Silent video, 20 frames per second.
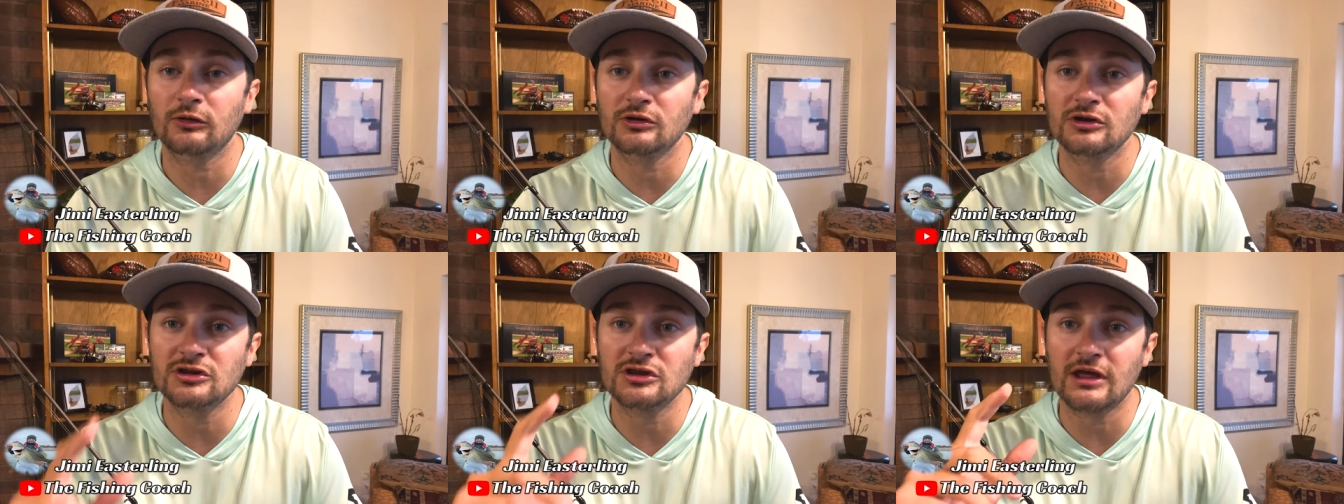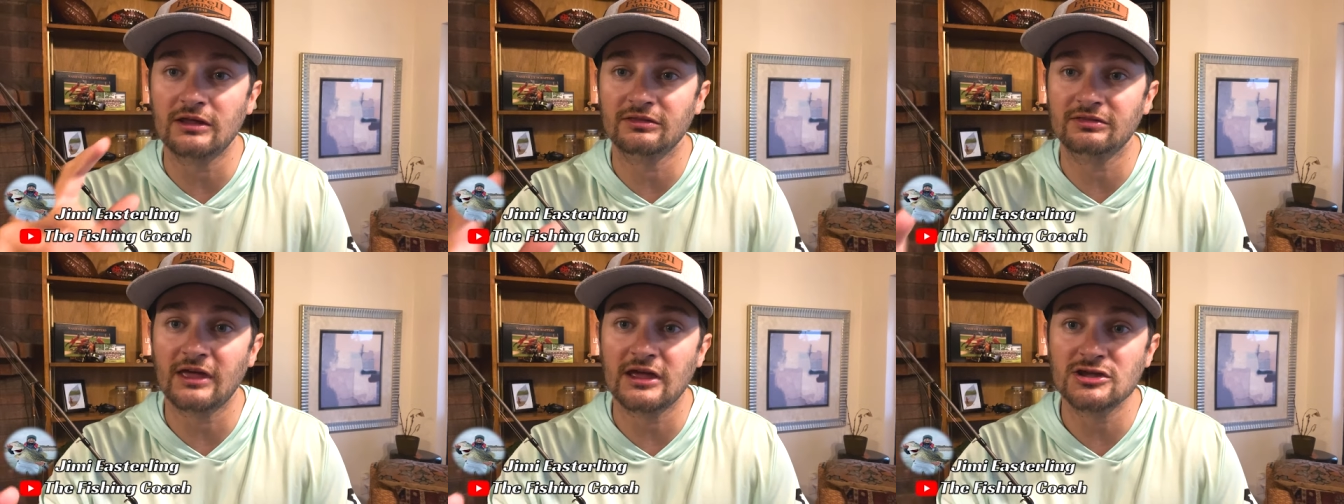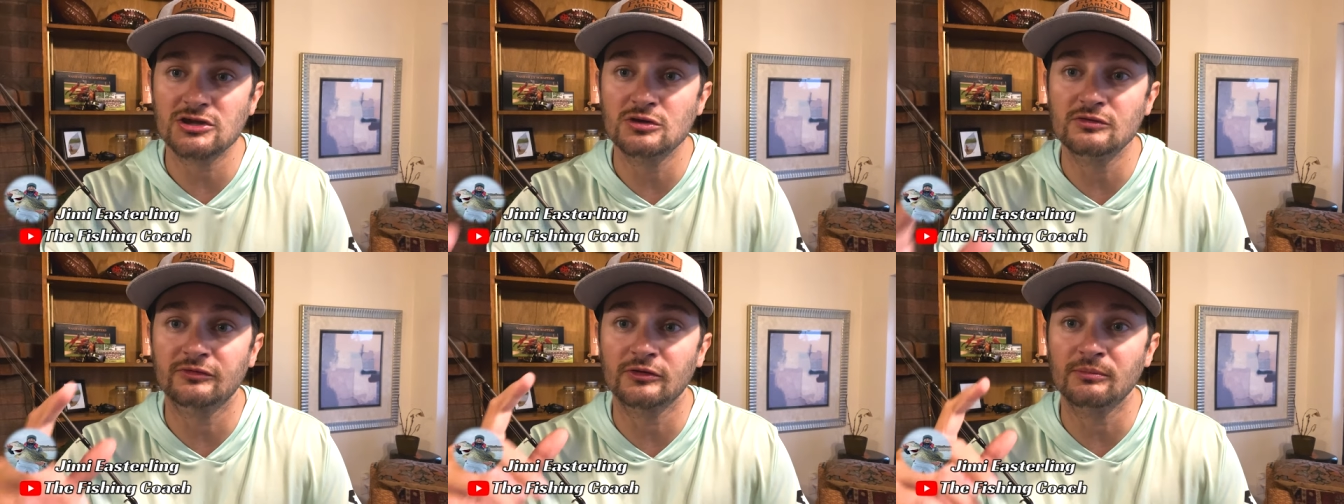and, and
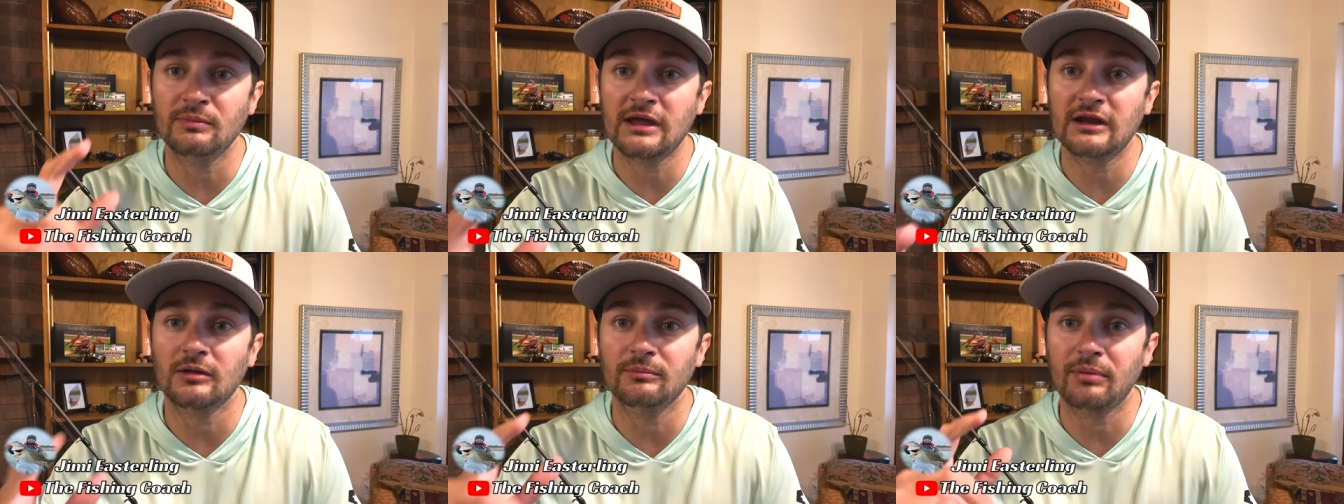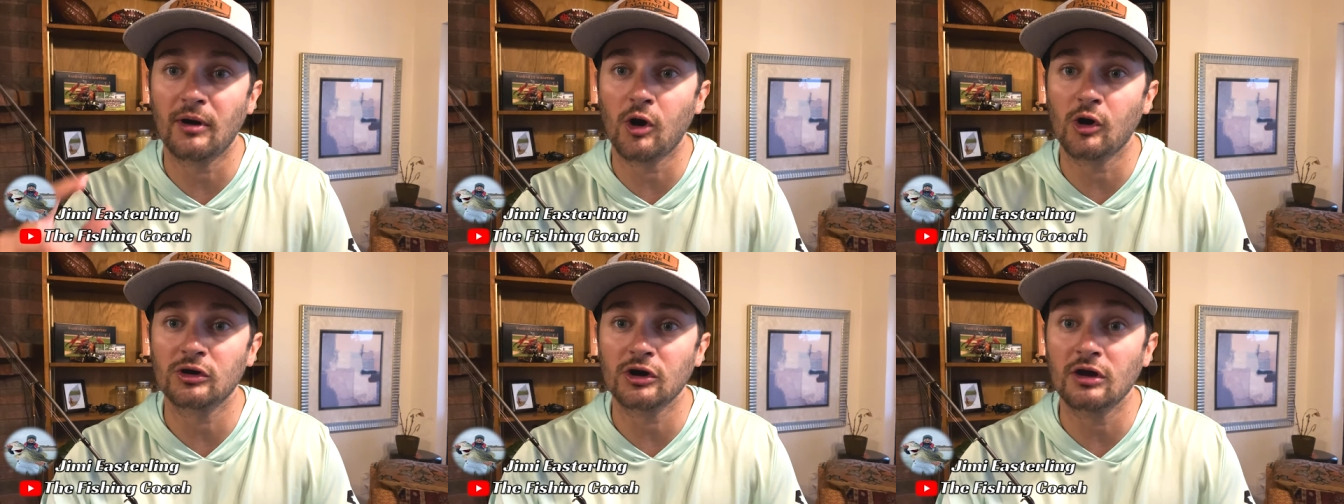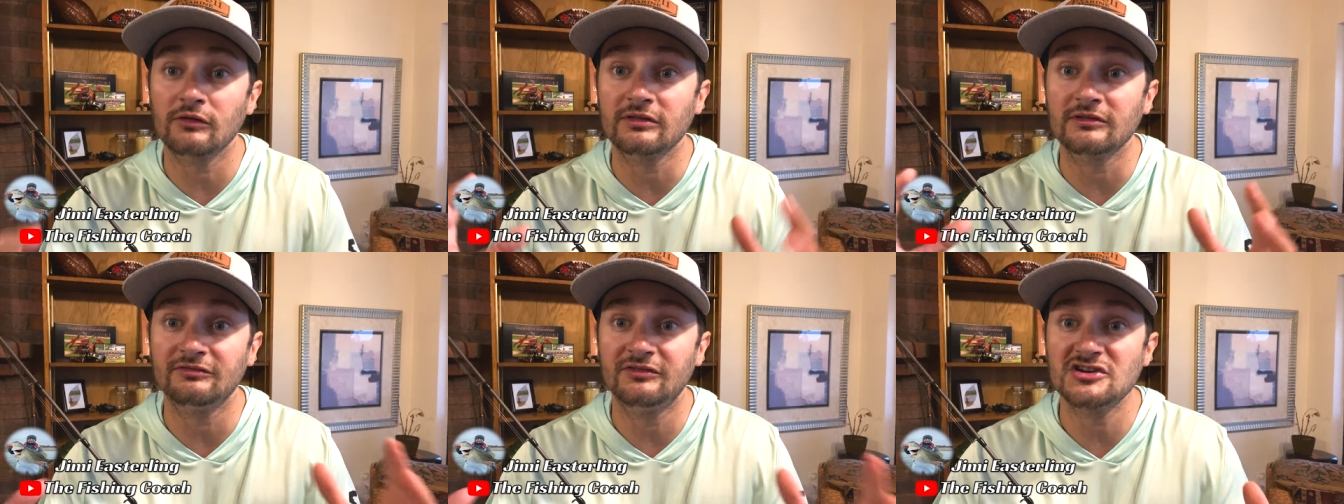thank you for being a part
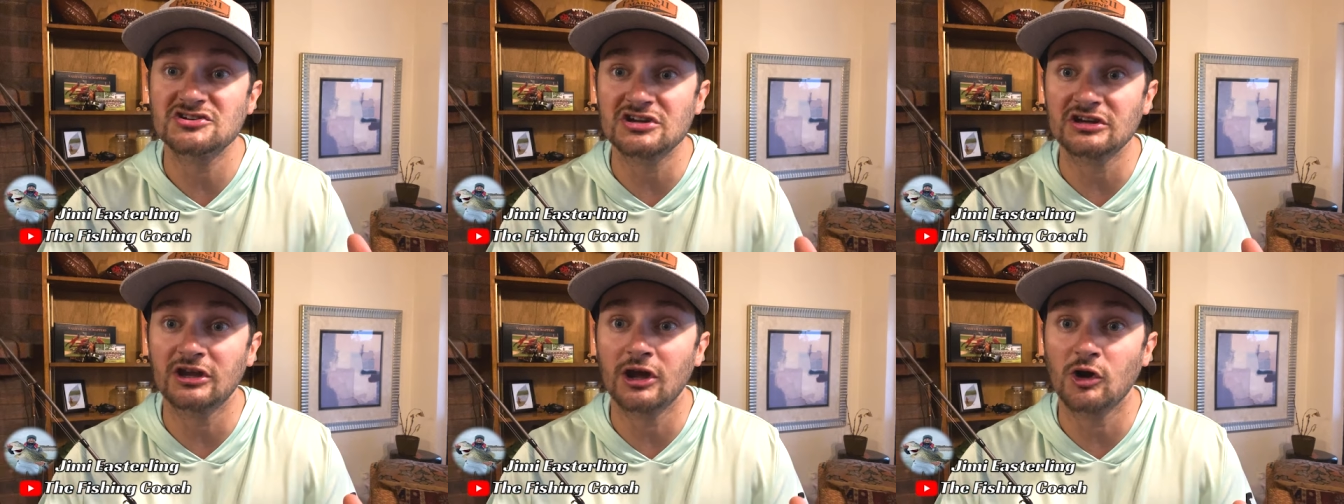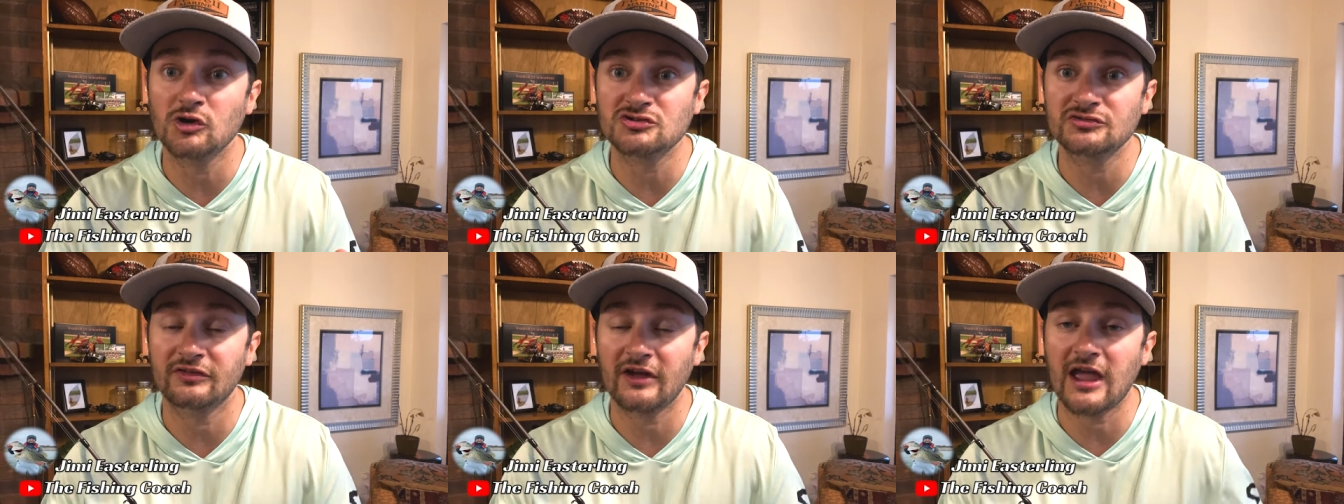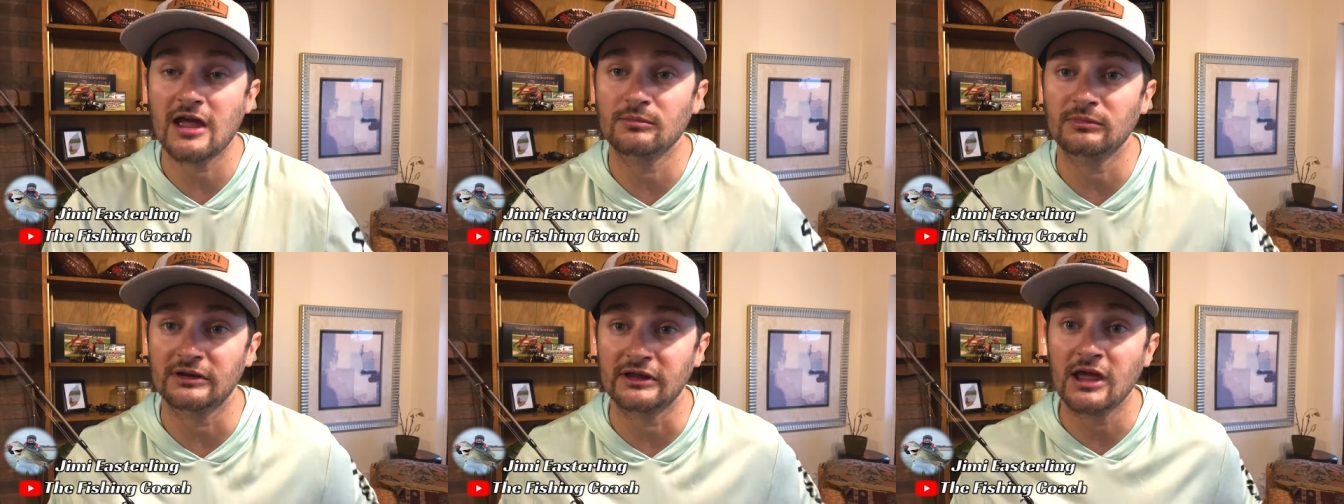of the Fishing Coach
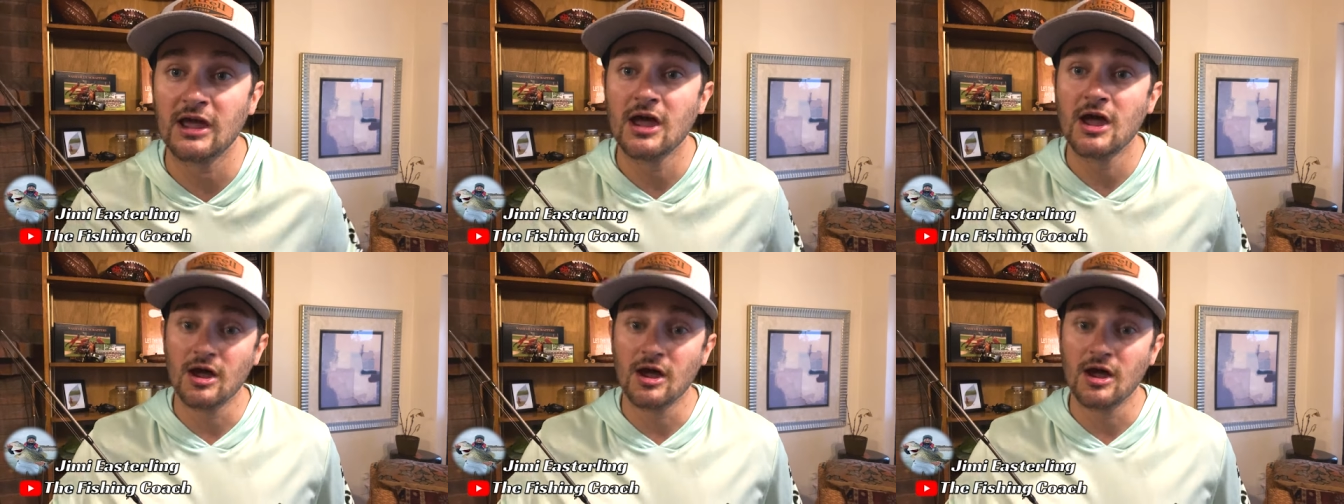family.